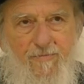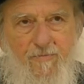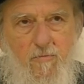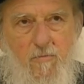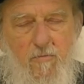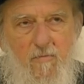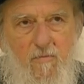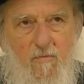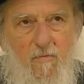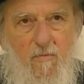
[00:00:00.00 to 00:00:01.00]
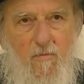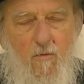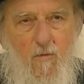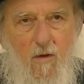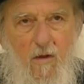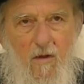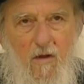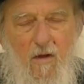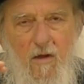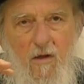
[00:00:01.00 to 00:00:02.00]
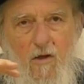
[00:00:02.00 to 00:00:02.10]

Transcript: (no one is talking)